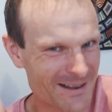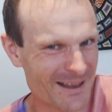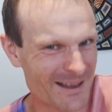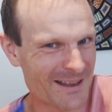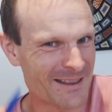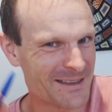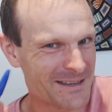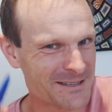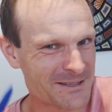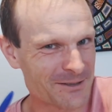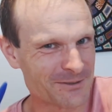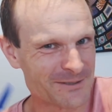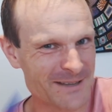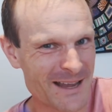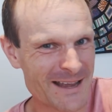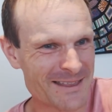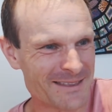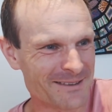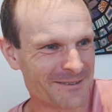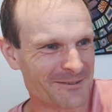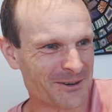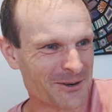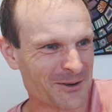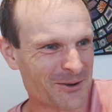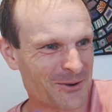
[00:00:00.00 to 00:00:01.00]
And this will date the
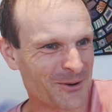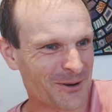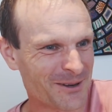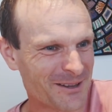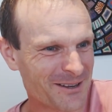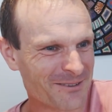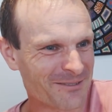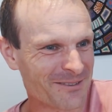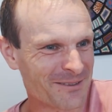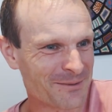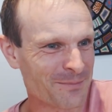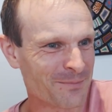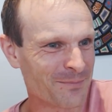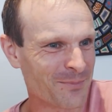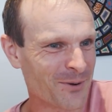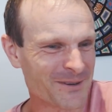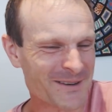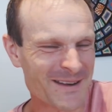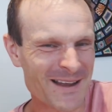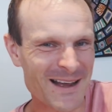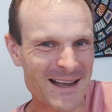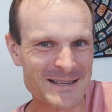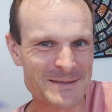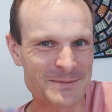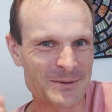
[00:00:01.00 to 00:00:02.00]
recording of the podcast,